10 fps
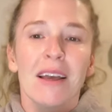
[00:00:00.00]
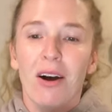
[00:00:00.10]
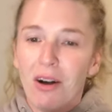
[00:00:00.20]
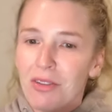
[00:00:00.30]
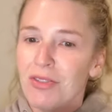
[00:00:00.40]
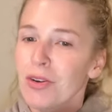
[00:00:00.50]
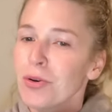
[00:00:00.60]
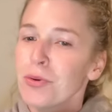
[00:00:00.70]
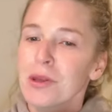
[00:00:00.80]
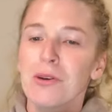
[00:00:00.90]

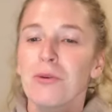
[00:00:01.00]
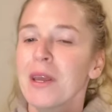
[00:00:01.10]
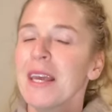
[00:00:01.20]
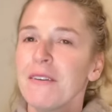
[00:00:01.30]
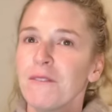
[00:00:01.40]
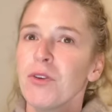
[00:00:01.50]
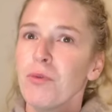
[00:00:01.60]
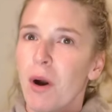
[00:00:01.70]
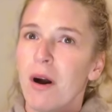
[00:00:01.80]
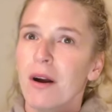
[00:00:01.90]
Also, you know, if
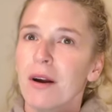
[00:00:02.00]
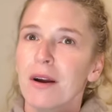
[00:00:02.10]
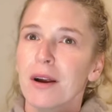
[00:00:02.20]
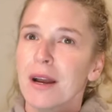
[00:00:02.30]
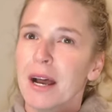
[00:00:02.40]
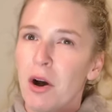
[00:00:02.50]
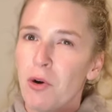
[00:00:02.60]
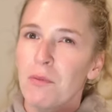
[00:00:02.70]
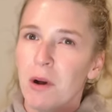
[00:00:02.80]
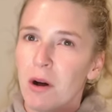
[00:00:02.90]
you are a
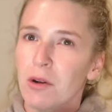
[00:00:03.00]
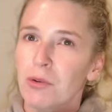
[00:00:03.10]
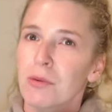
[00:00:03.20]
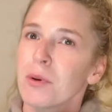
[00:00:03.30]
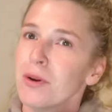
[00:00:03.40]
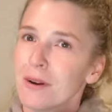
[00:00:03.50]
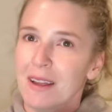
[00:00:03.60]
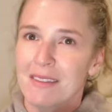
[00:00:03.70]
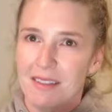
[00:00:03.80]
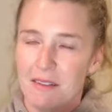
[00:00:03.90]
home call groomer,
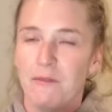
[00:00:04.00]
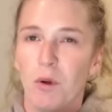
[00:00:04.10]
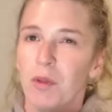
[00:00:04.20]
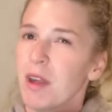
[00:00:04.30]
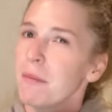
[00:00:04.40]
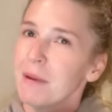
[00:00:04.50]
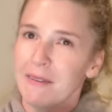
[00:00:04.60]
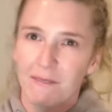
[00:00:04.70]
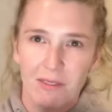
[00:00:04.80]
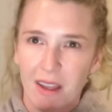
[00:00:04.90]
since it folds up,
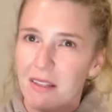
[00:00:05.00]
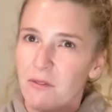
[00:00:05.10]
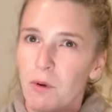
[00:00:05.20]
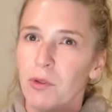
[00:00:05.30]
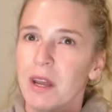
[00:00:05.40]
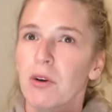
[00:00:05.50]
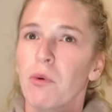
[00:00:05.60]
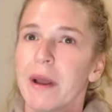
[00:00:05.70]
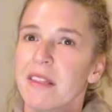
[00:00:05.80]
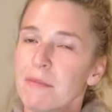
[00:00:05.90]
it does fold down
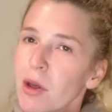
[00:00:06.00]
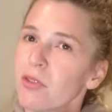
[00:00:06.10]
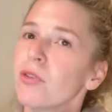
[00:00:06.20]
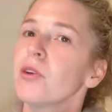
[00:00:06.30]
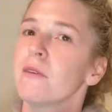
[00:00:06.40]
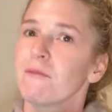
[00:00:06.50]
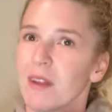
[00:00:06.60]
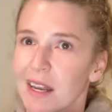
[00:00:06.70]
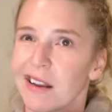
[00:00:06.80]
quite small, so you can fit it